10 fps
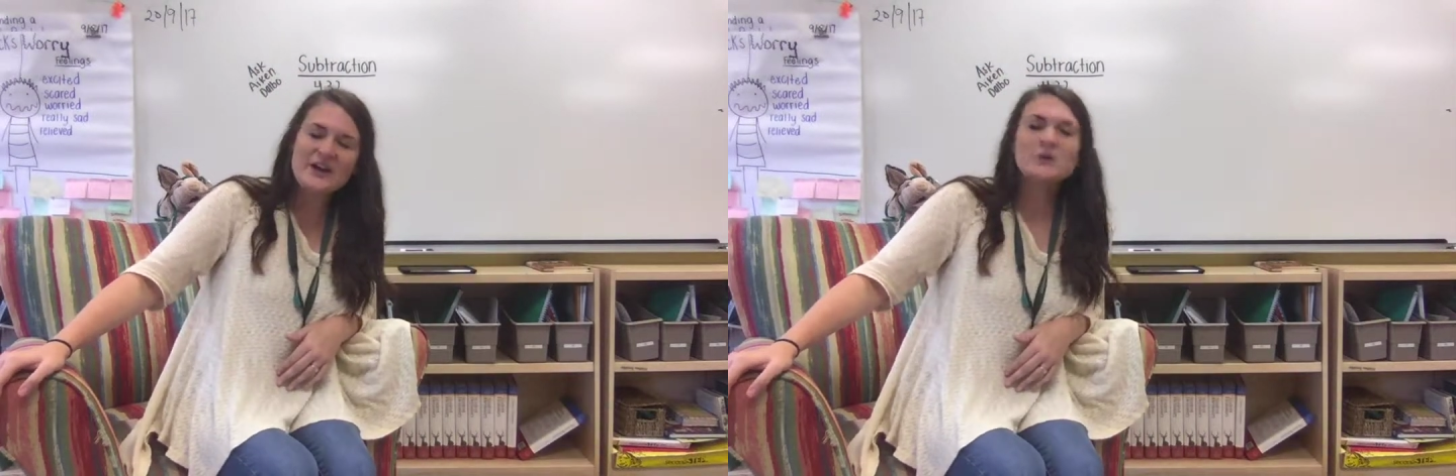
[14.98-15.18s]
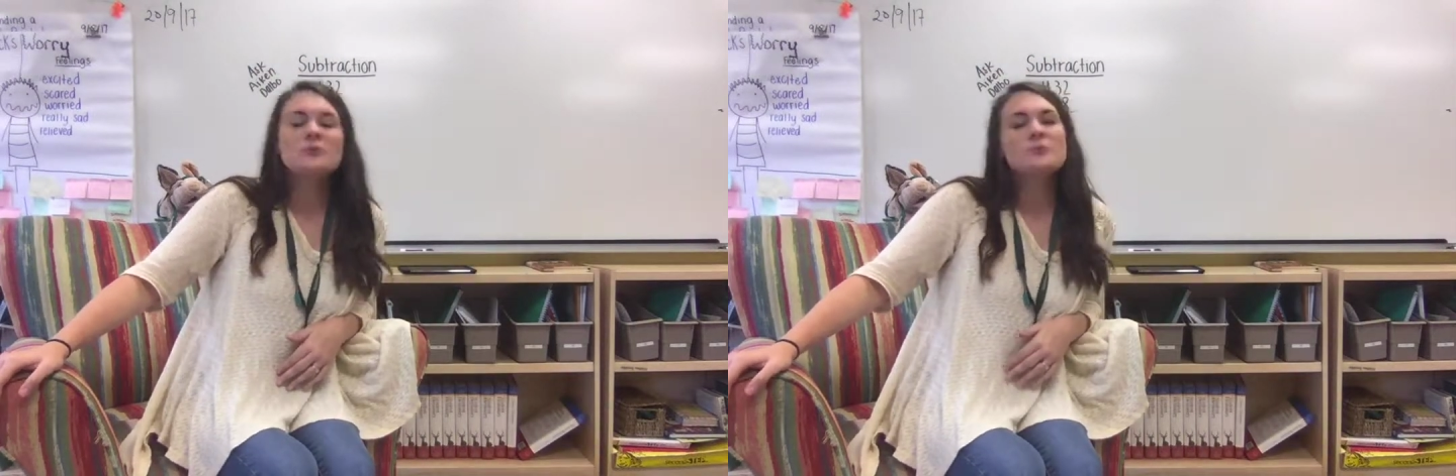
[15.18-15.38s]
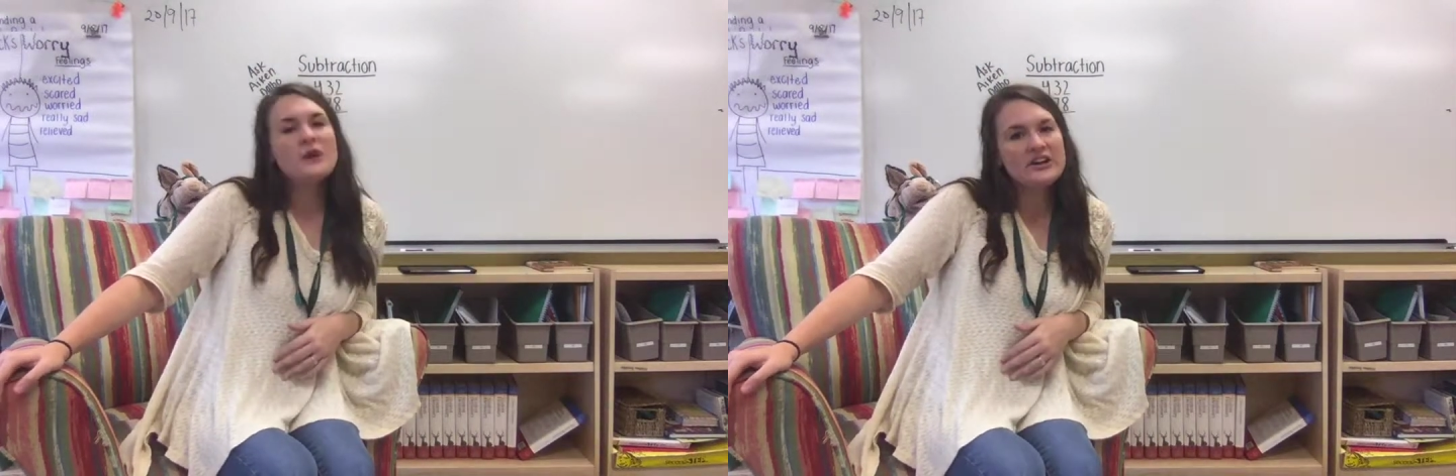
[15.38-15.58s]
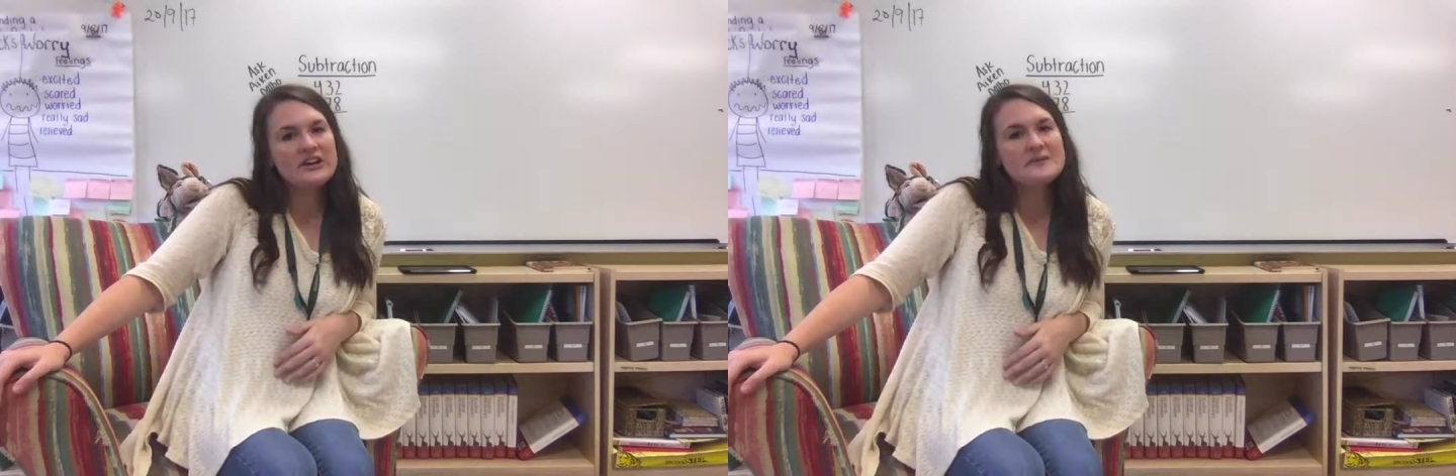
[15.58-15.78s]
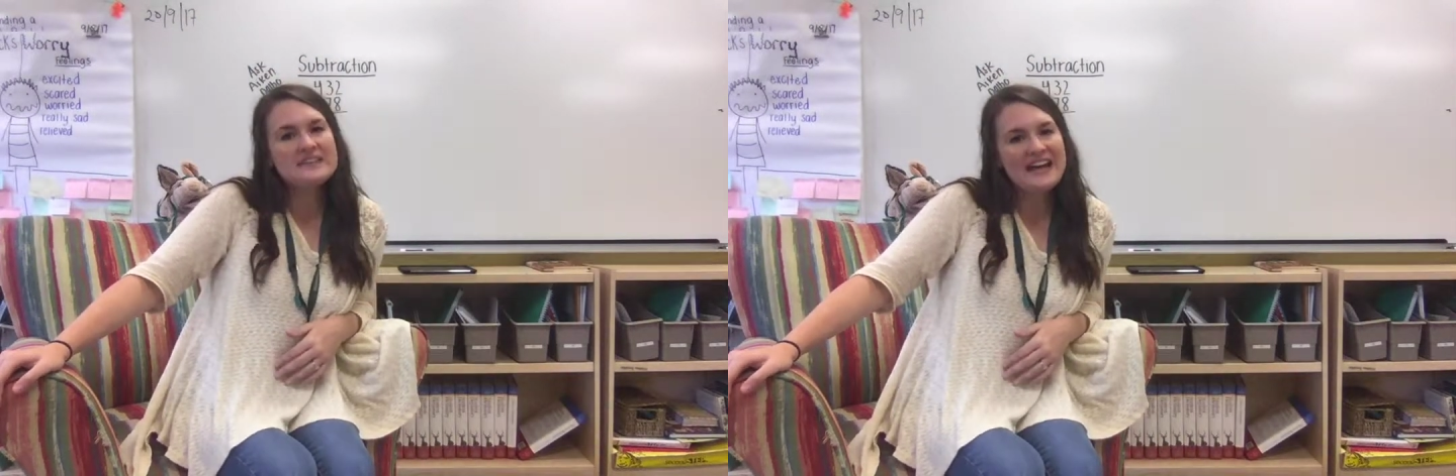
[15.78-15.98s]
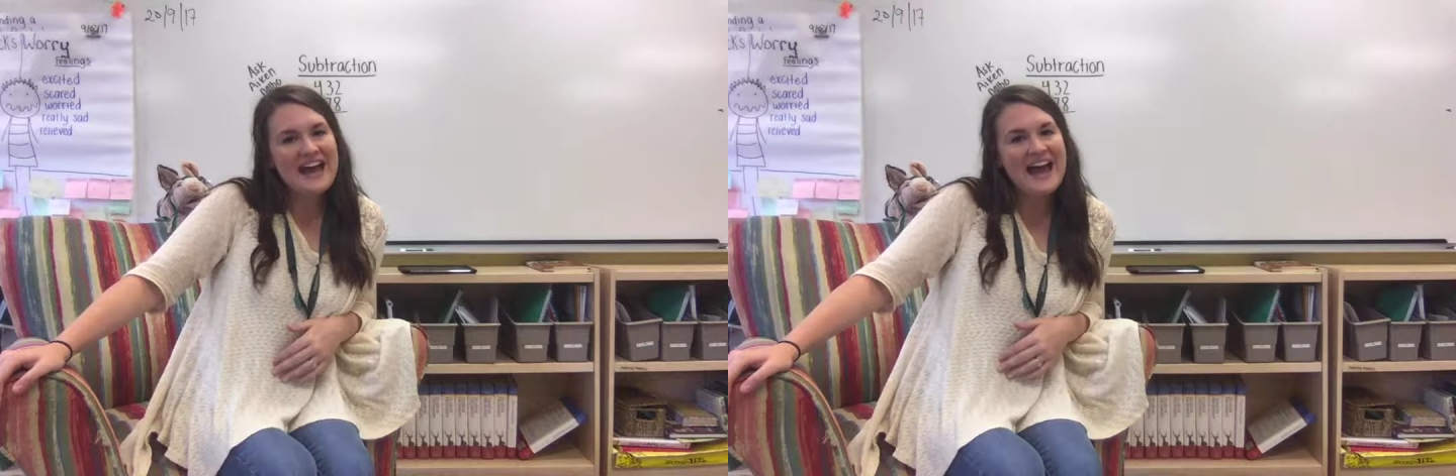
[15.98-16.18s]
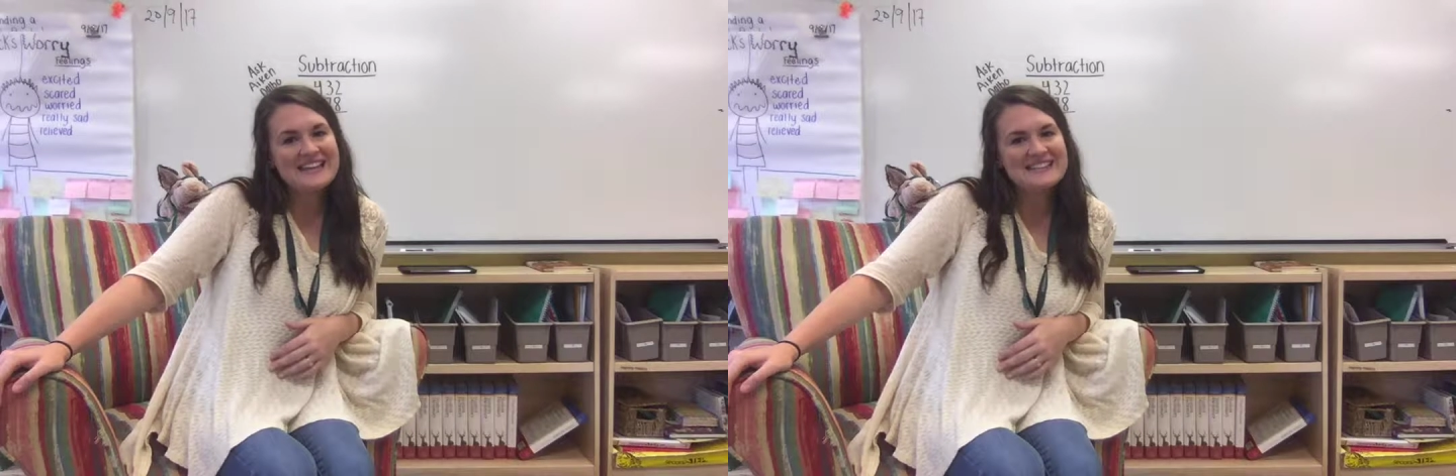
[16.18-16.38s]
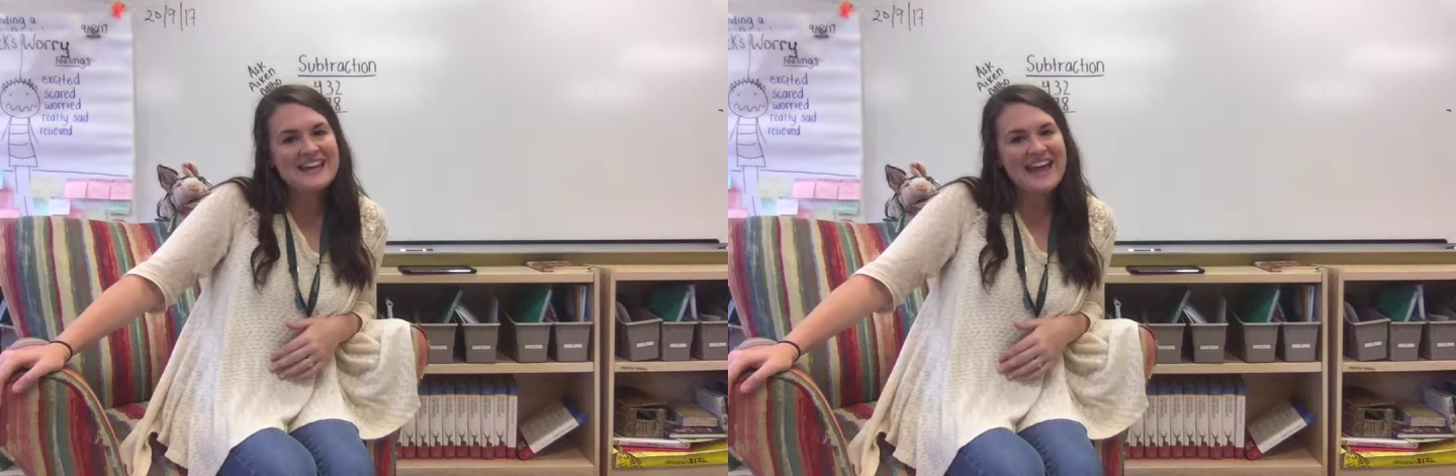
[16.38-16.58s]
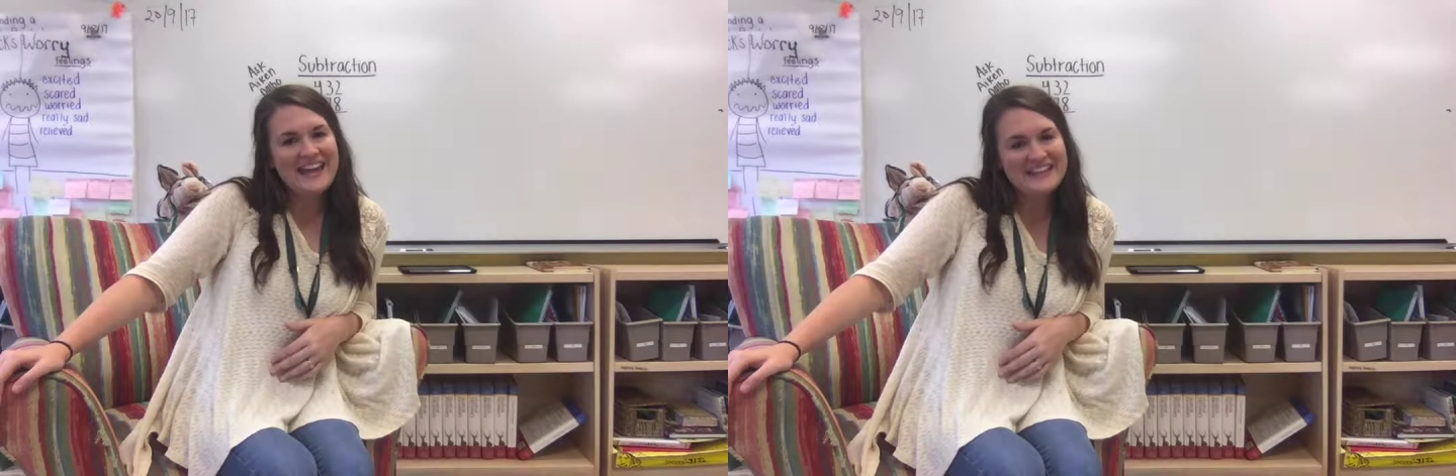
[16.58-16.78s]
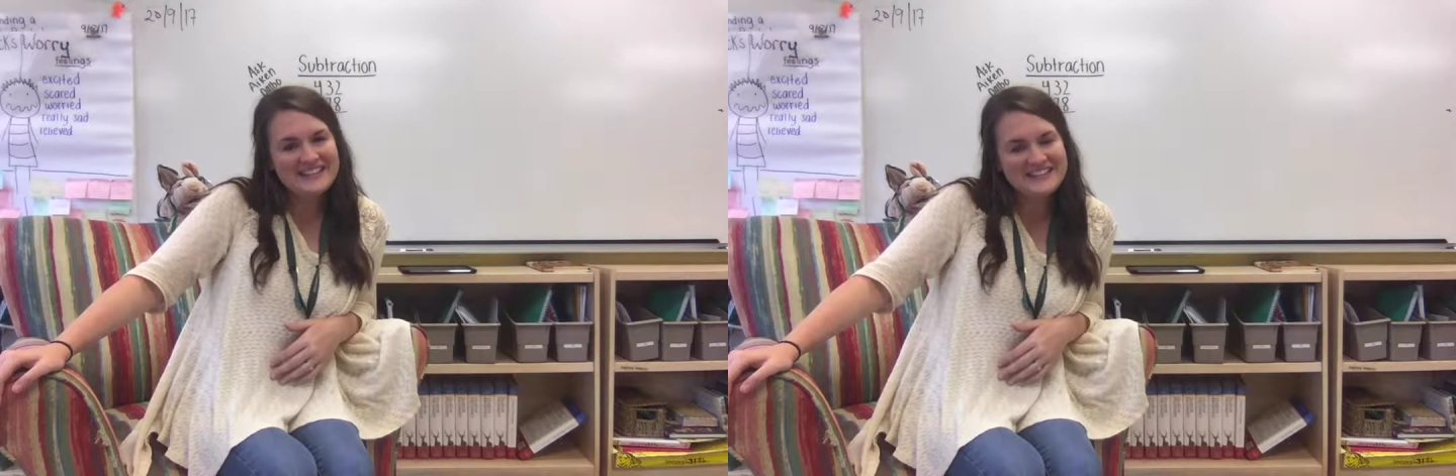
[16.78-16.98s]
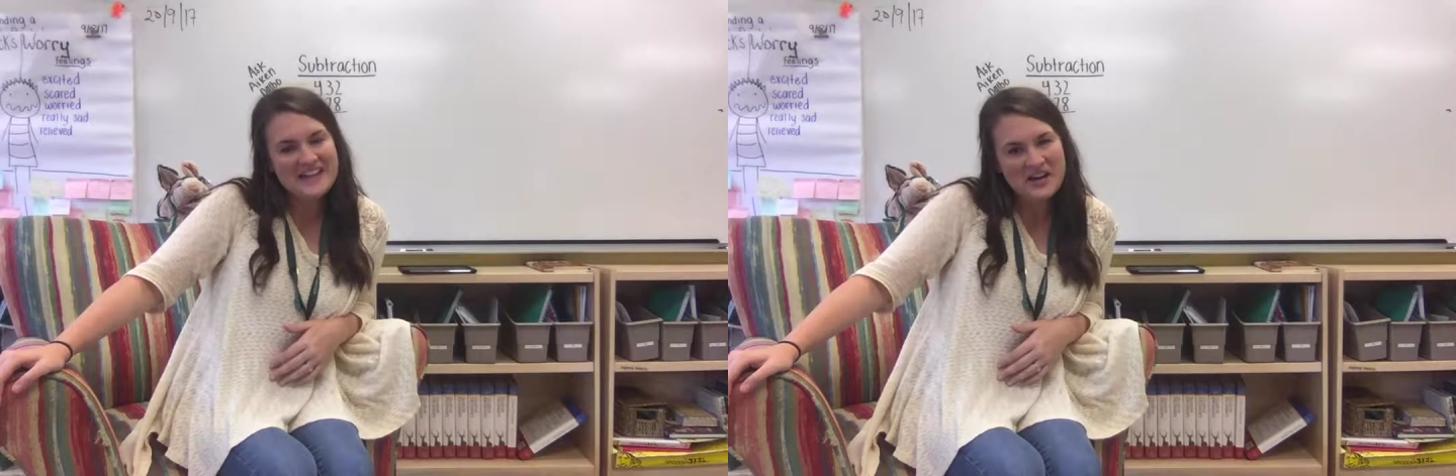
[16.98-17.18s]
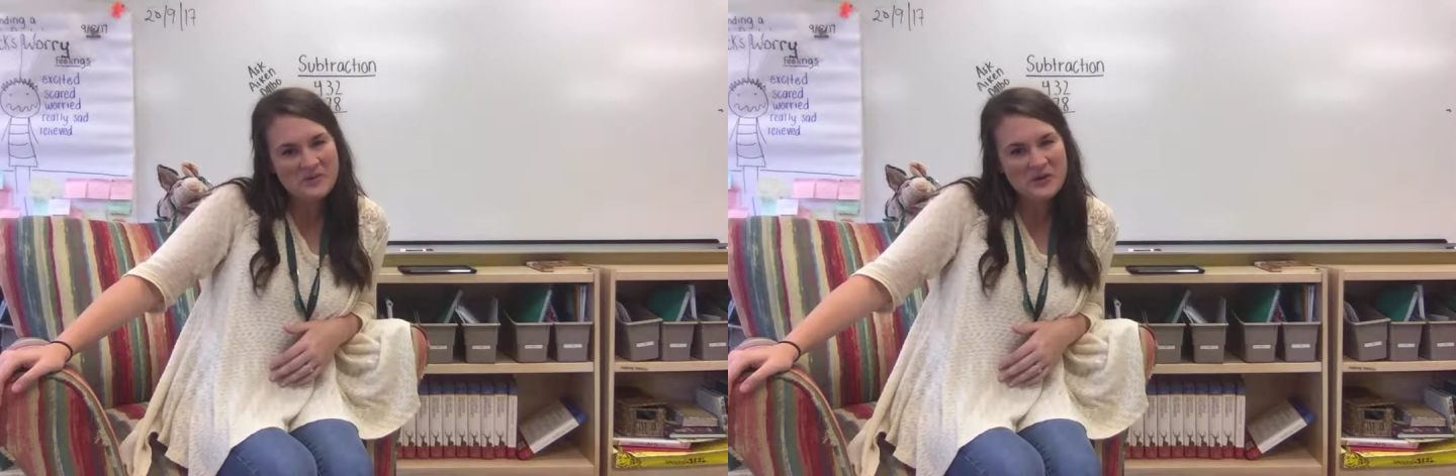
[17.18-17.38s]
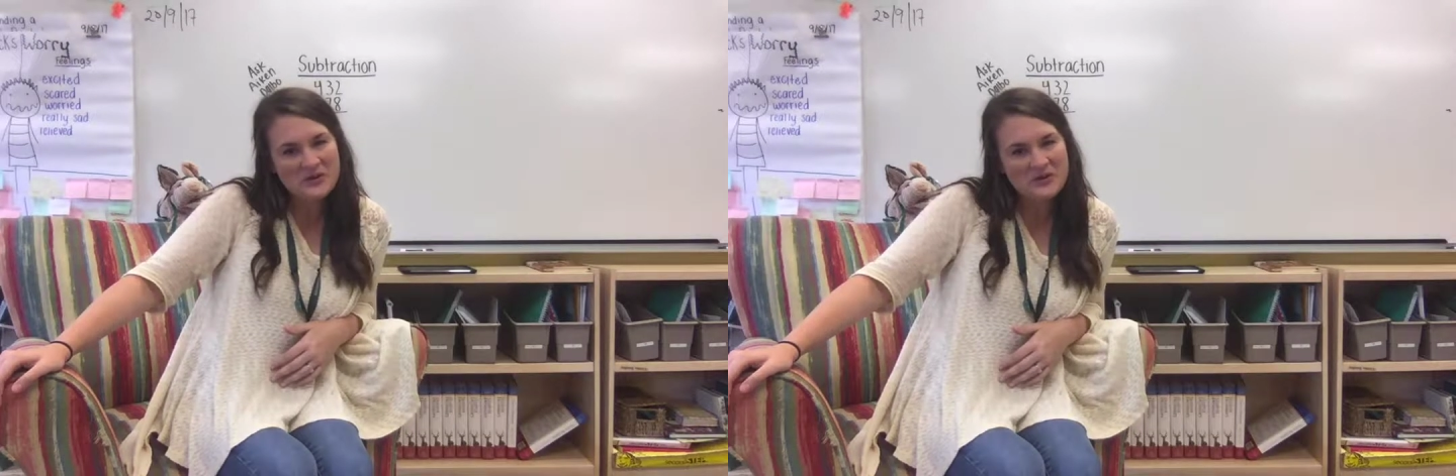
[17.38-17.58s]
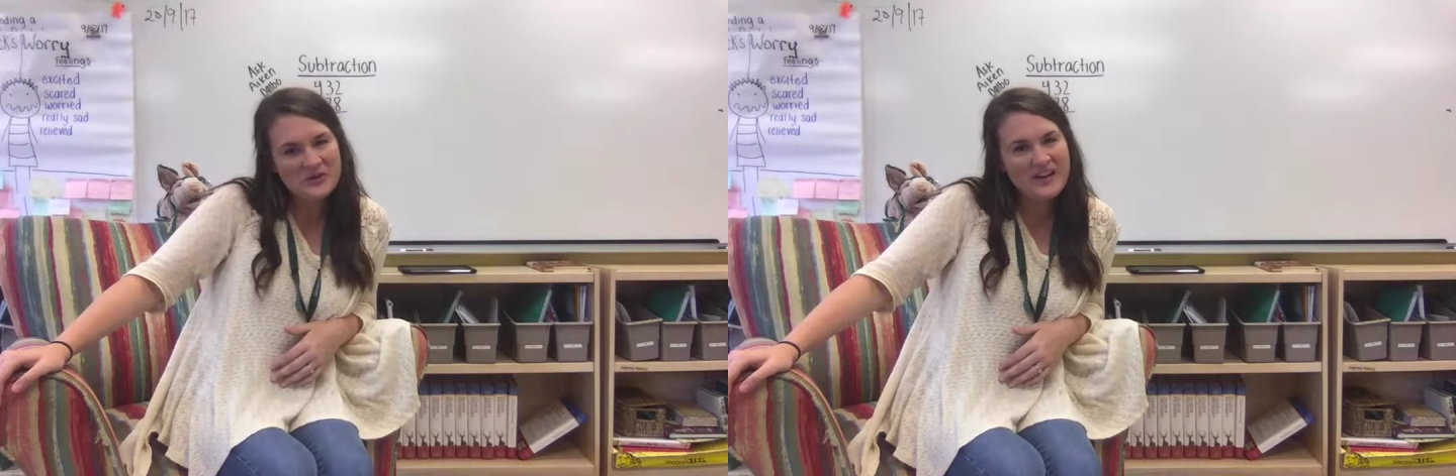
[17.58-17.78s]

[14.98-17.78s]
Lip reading: welcome to Ask Aiken Dalbo.